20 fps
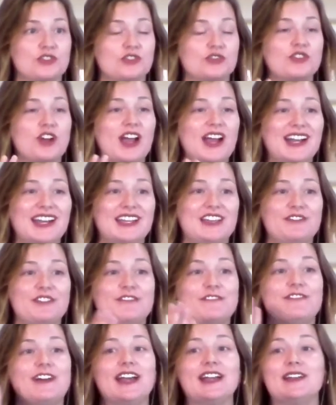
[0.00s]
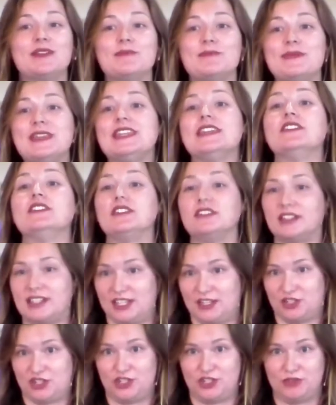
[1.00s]
or trying to even find a meal
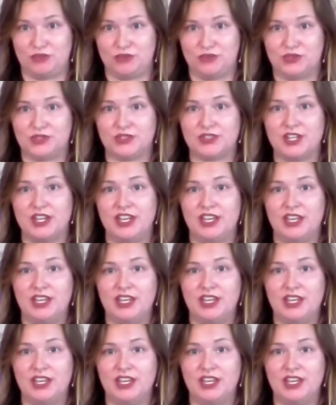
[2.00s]
issues.